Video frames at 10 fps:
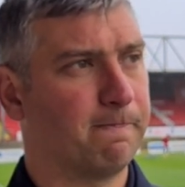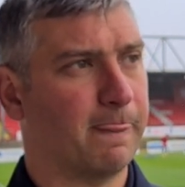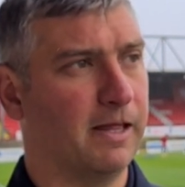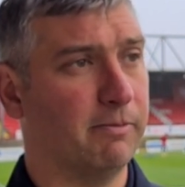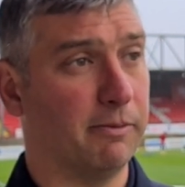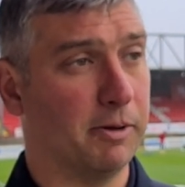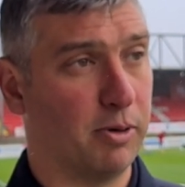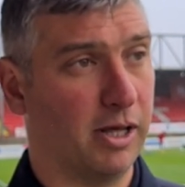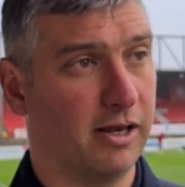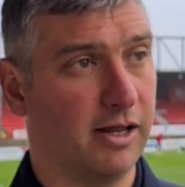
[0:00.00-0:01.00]
there might be a
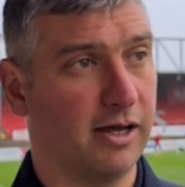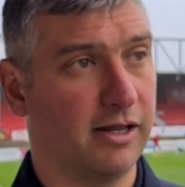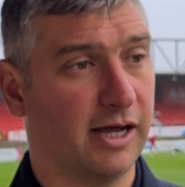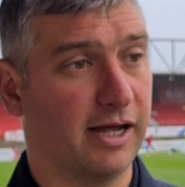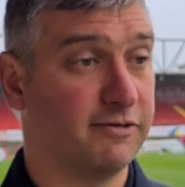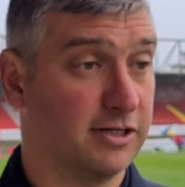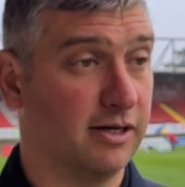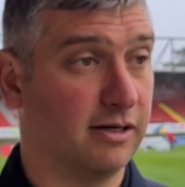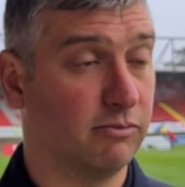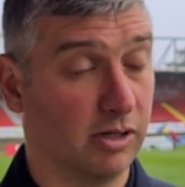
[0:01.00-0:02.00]
player there that I've
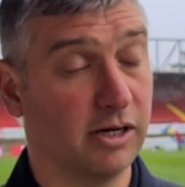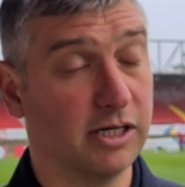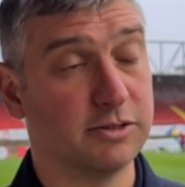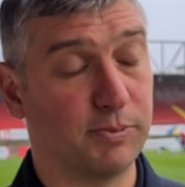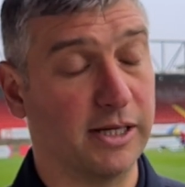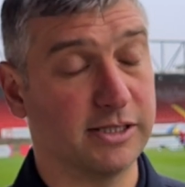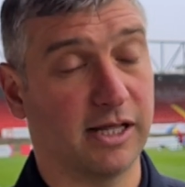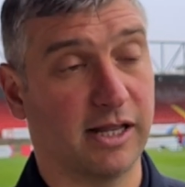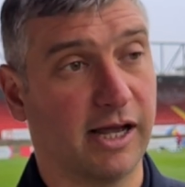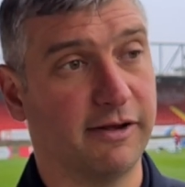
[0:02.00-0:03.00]
seen, well, there is players there
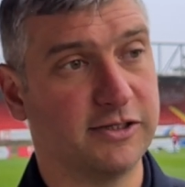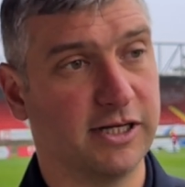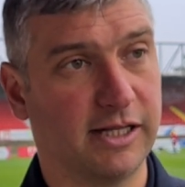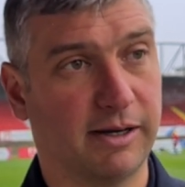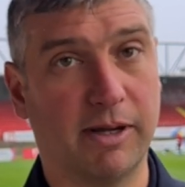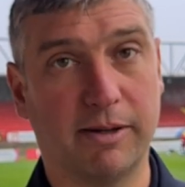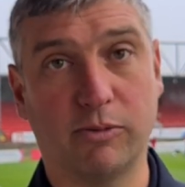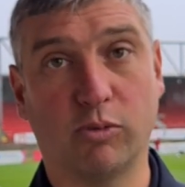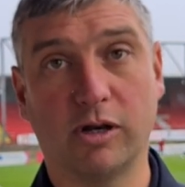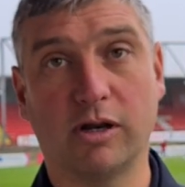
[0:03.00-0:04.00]
that I've seen that maybe
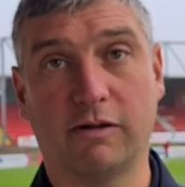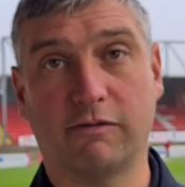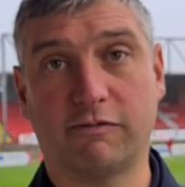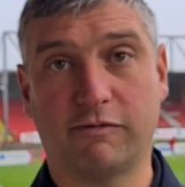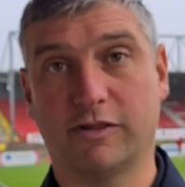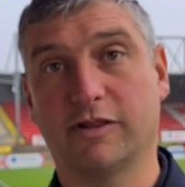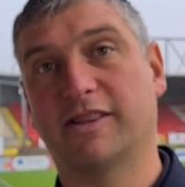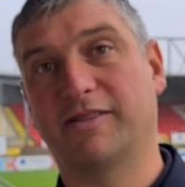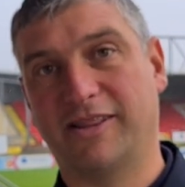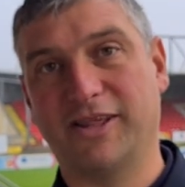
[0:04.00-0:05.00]
wouldn't have,
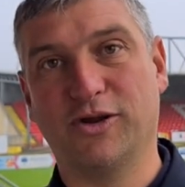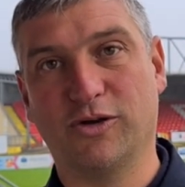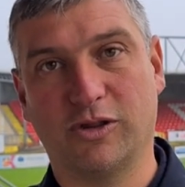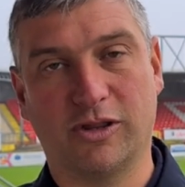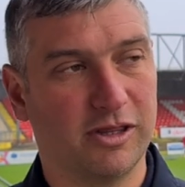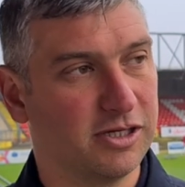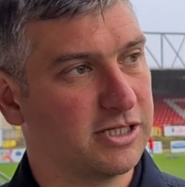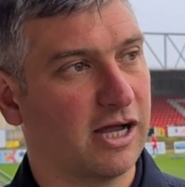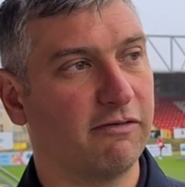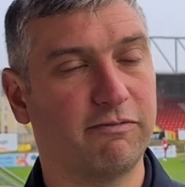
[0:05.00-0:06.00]
you know, the
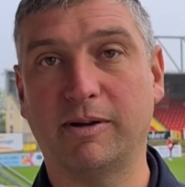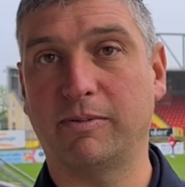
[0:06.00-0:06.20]
staff maybe